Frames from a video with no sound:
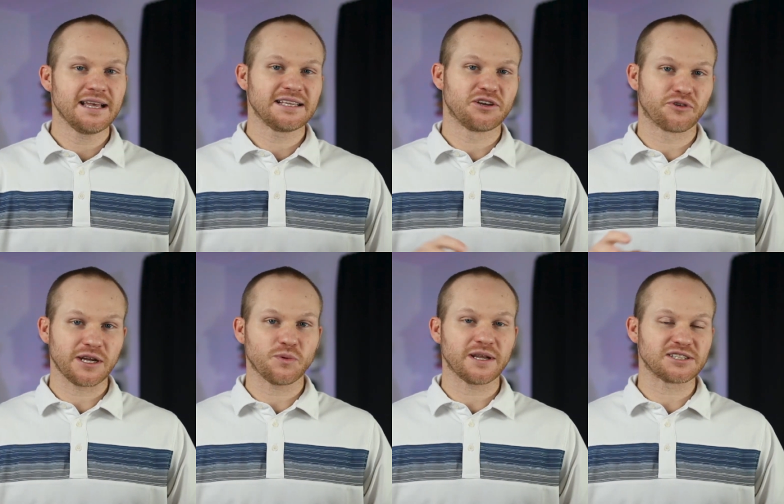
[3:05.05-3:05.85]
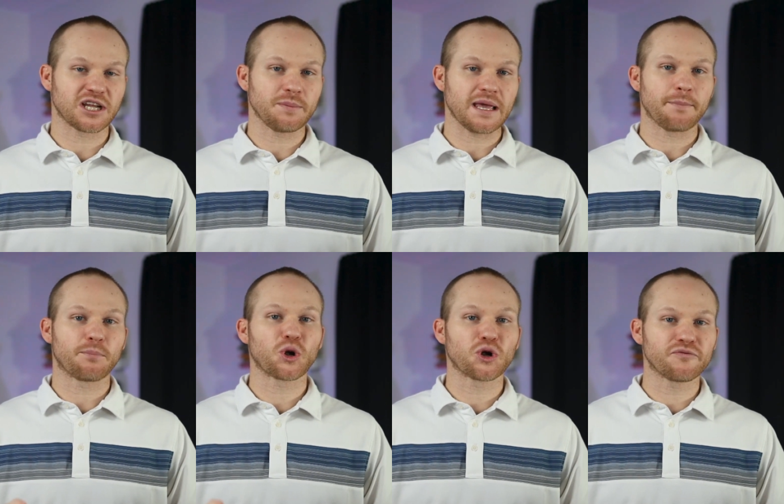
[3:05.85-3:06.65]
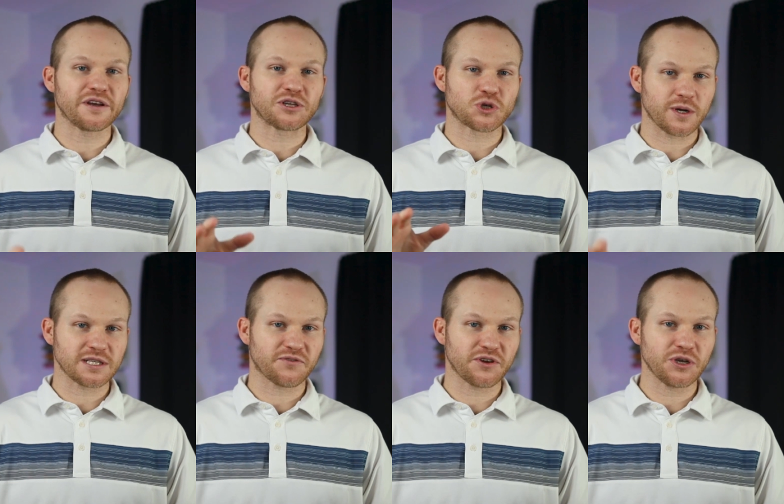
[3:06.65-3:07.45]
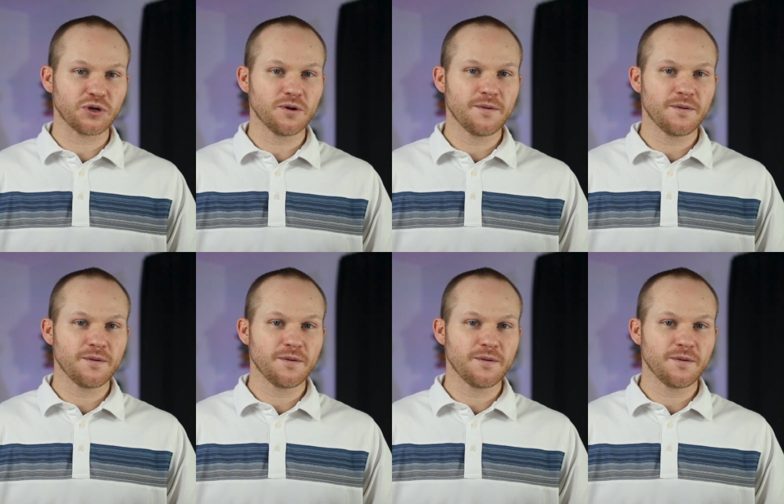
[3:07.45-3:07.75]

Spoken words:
Greenwood is going to be a perfect choice for you.